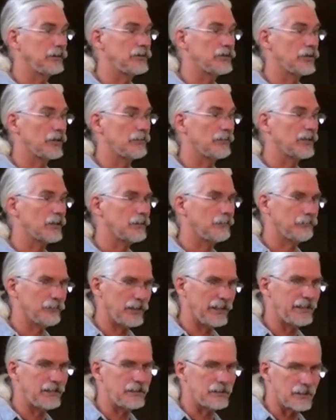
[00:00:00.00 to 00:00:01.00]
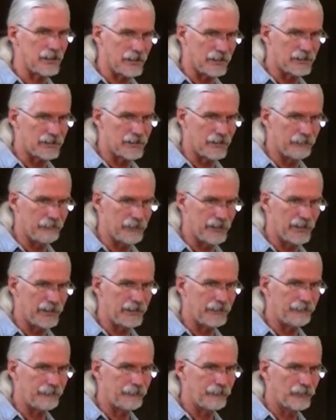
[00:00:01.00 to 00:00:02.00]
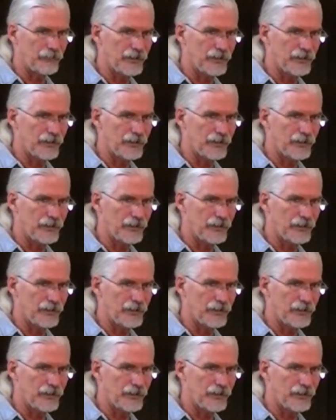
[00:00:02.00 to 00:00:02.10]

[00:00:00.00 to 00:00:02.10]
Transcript: legitimate complaint against somebody.